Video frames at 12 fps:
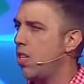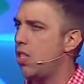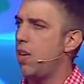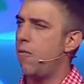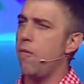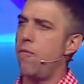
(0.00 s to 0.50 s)
these
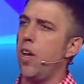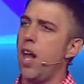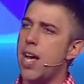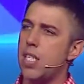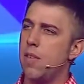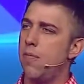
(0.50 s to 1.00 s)
different
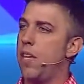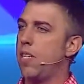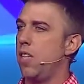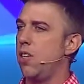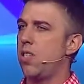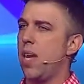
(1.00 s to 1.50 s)

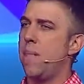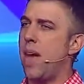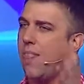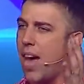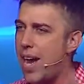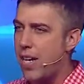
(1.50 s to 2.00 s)
philosophies, and you say,
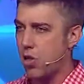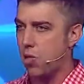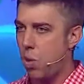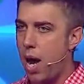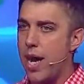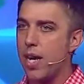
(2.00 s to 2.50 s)
"Man, that is
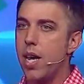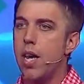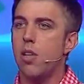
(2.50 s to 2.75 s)
right."